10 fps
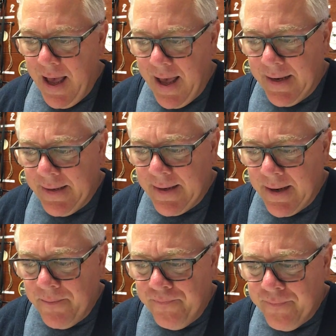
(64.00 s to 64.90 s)
And
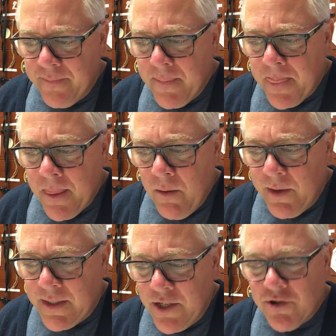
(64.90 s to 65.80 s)

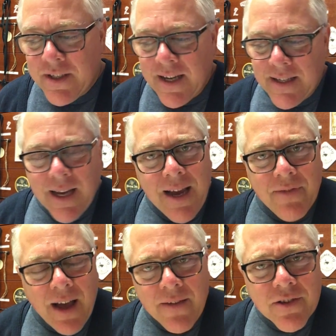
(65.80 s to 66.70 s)
what is interesting is I
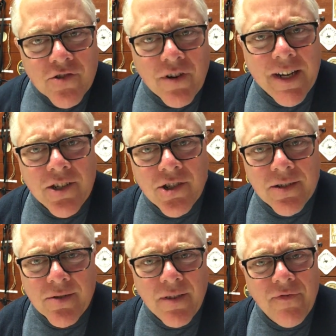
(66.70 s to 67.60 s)
have a
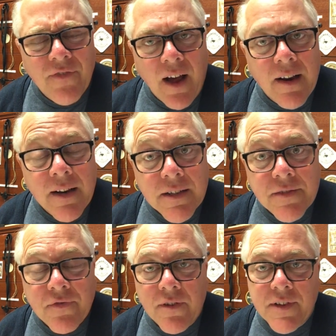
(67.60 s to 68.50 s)
strange sort of
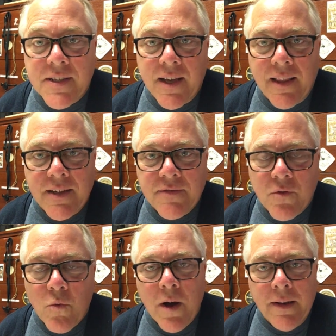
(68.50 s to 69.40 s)
fondness for Vesalius.
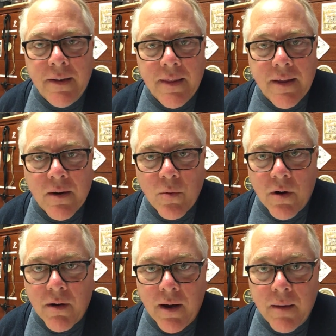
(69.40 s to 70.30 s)
For one, there
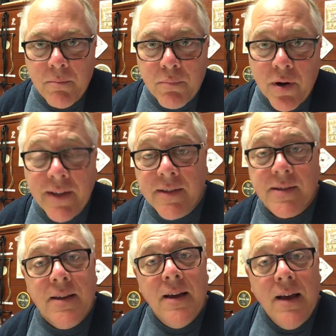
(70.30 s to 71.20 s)
were
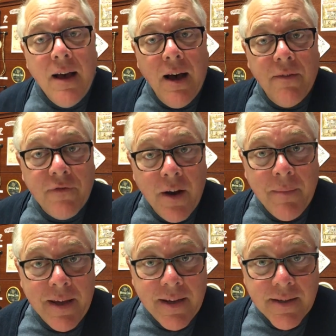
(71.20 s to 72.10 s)
prints
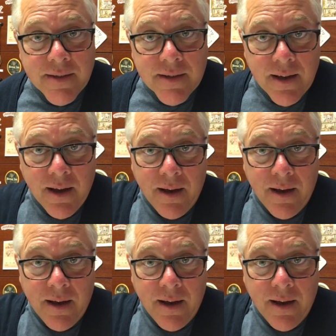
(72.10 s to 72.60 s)
from his